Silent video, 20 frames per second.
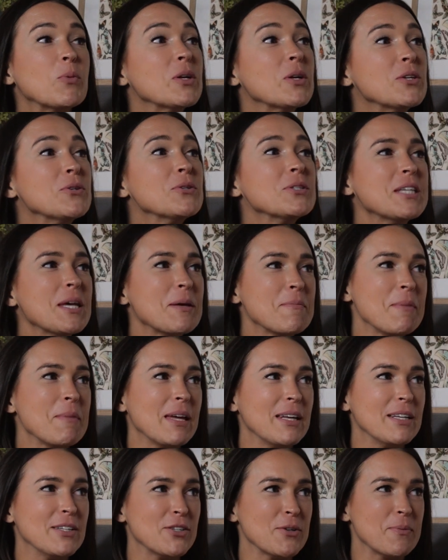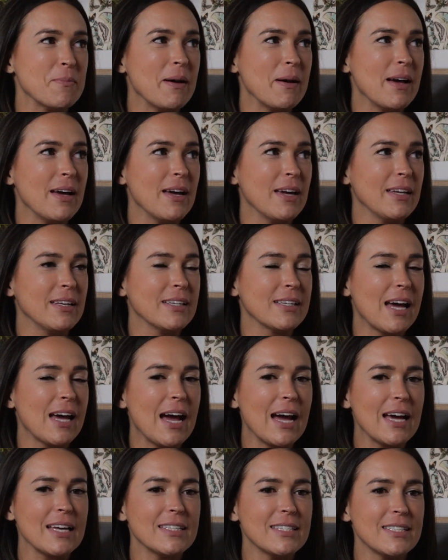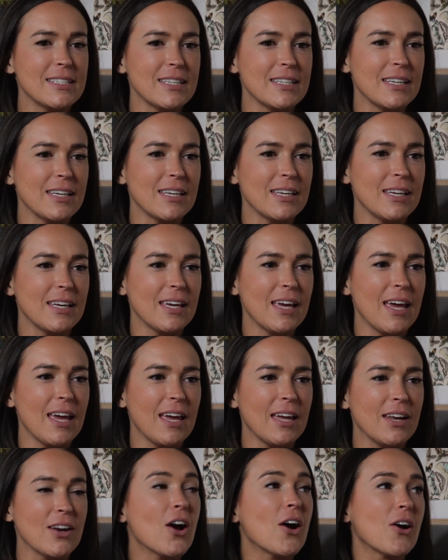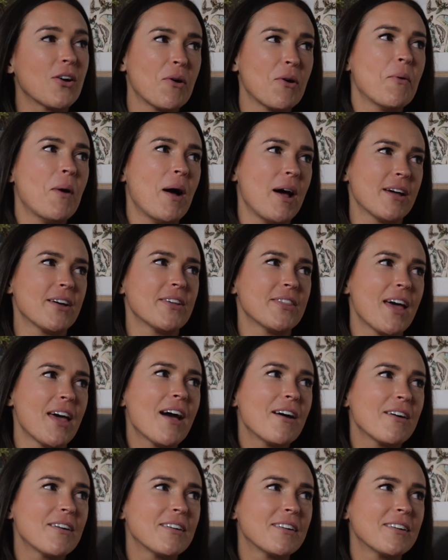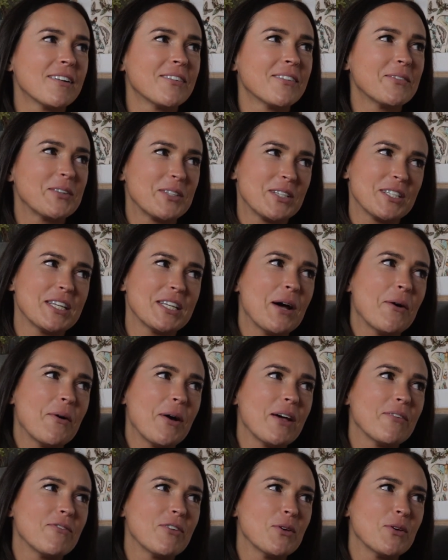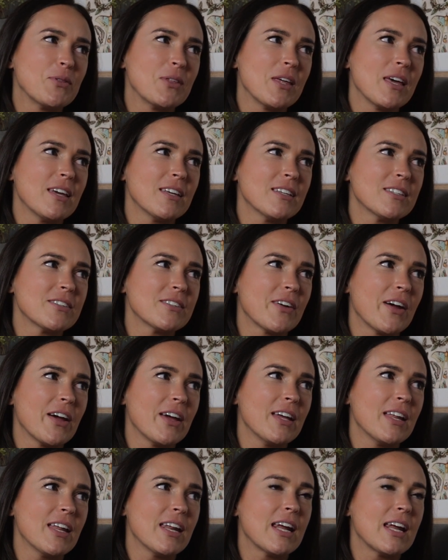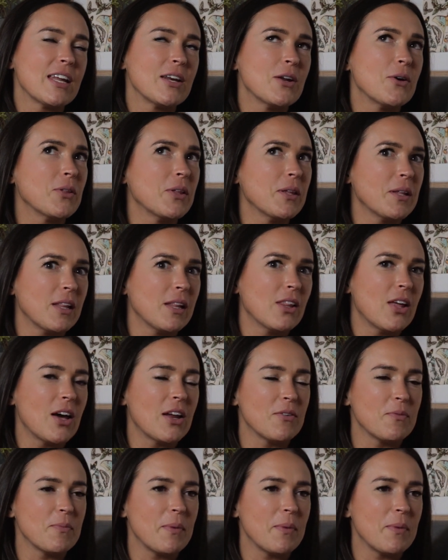but when you say yeah. manage your mind, I see an ROI on that. Yeah. Which is how I view things, right? And mm-hmm. I know that mm-hmm. a lot